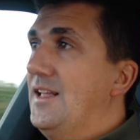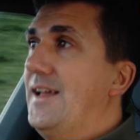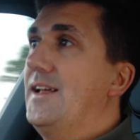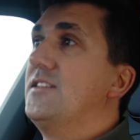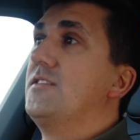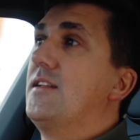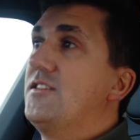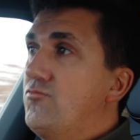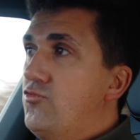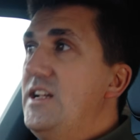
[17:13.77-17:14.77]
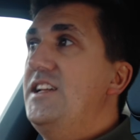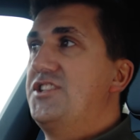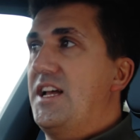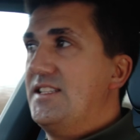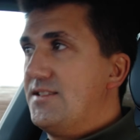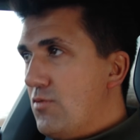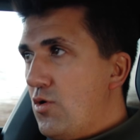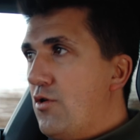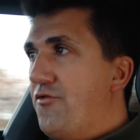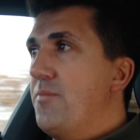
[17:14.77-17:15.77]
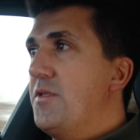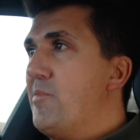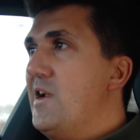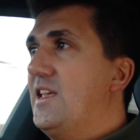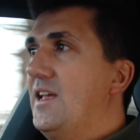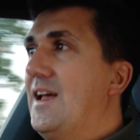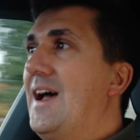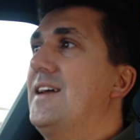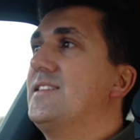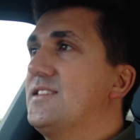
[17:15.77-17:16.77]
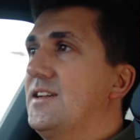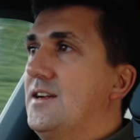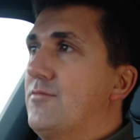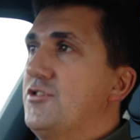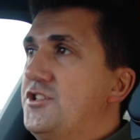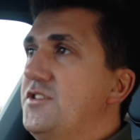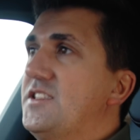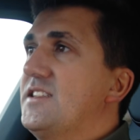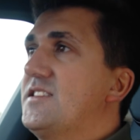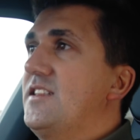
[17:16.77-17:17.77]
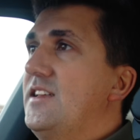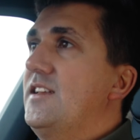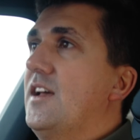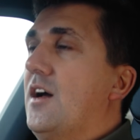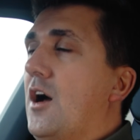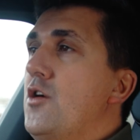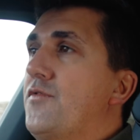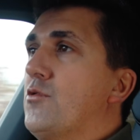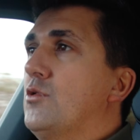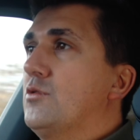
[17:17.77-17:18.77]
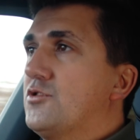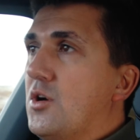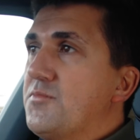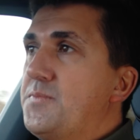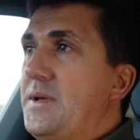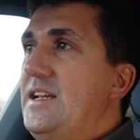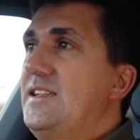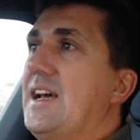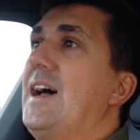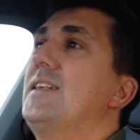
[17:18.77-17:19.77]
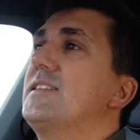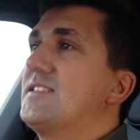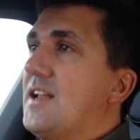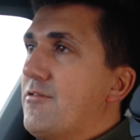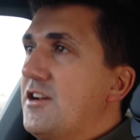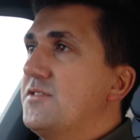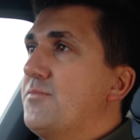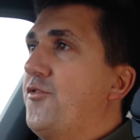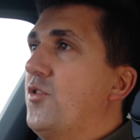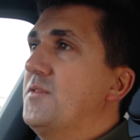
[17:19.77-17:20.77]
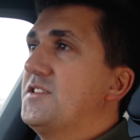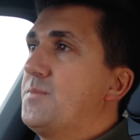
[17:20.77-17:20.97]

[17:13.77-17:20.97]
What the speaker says: It regens more from the braking and reduces the overall top speed and acceleration performance.